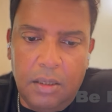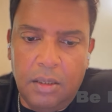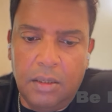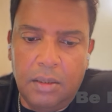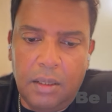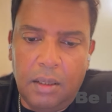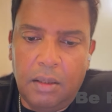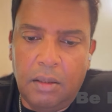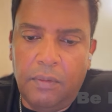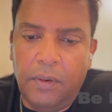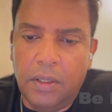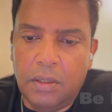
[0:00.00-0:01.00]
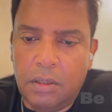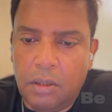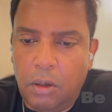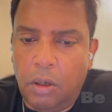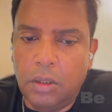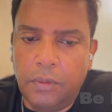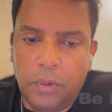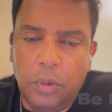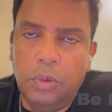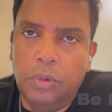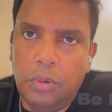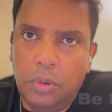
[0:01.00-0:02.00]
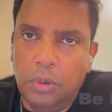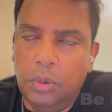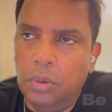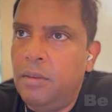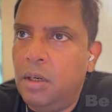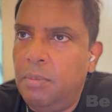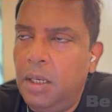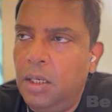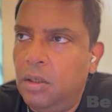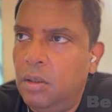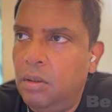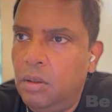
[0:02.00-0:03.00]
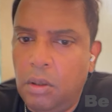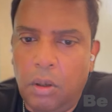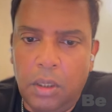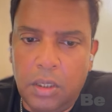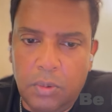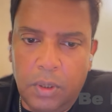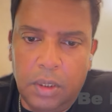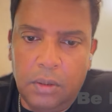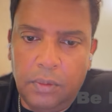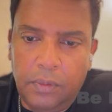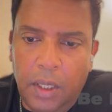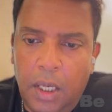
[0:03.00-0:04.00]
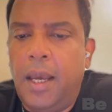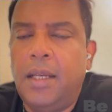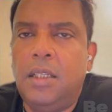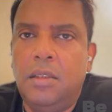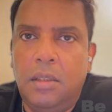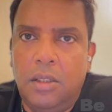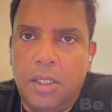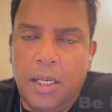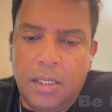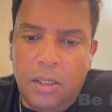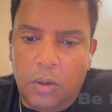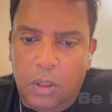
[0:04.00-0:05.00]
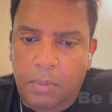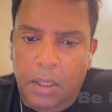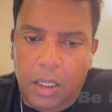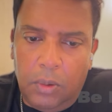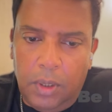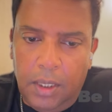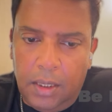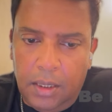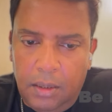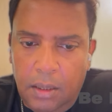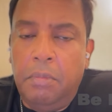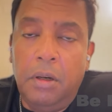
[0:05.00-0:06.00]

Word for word: This is the first lot of $2 to $3 billion worth of ITC shares are going to be liquidated.